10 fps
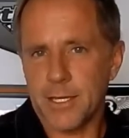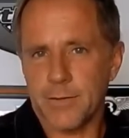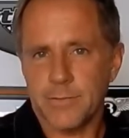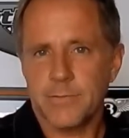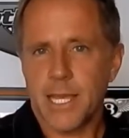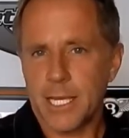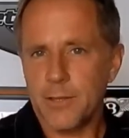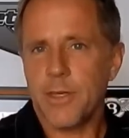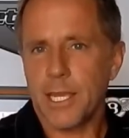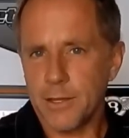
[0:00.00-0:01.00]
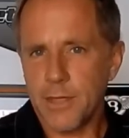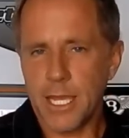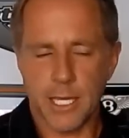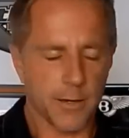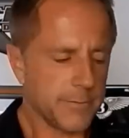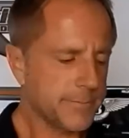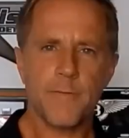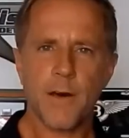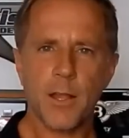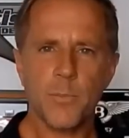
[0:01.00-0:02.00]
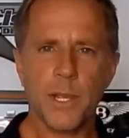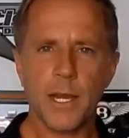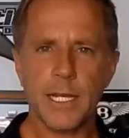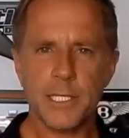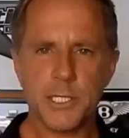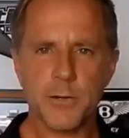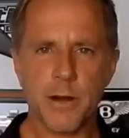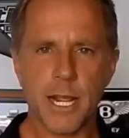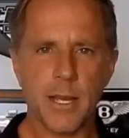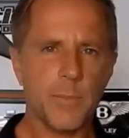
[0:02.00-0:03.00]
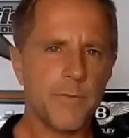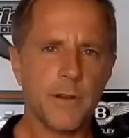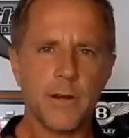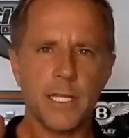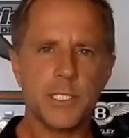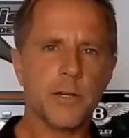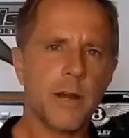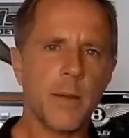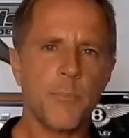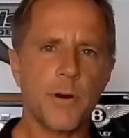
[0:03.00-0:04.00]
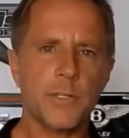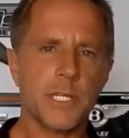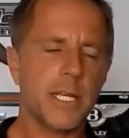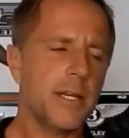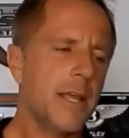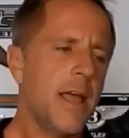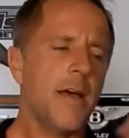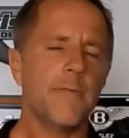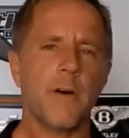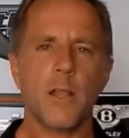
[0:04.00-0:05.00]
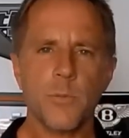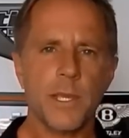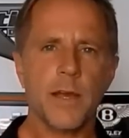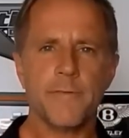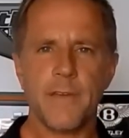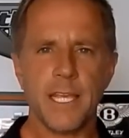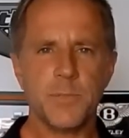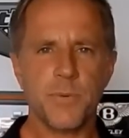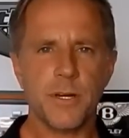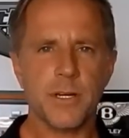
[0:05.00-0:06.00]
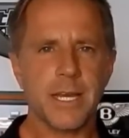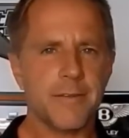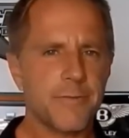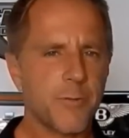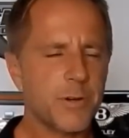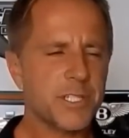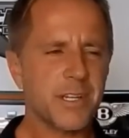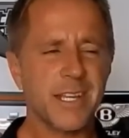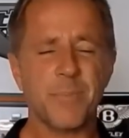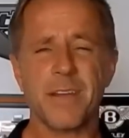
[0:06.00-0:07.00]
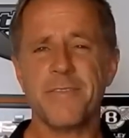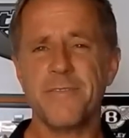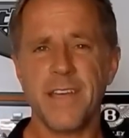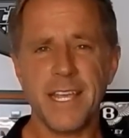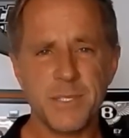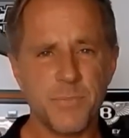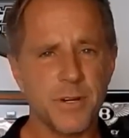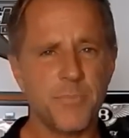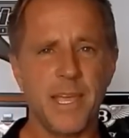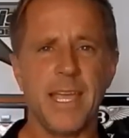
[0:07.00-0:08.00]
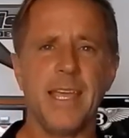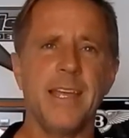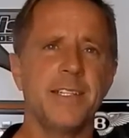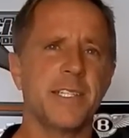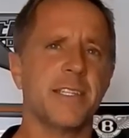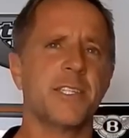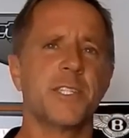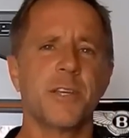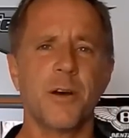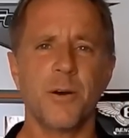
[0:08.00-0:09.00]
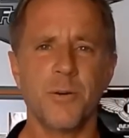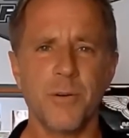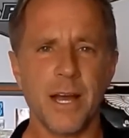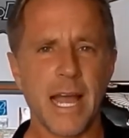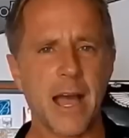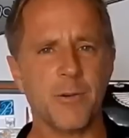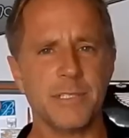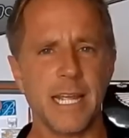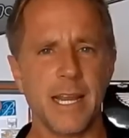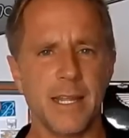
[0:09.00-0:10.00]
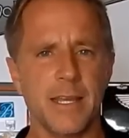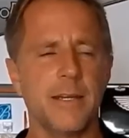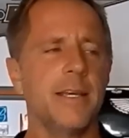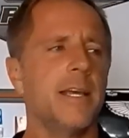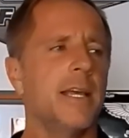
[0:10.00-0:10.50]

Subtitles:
you. Thank you, thank you, thank you. Follow me on Instagram if you're an Instagram person. Follow me on Facebook. Unfortunately, my Facebook page is so outdated,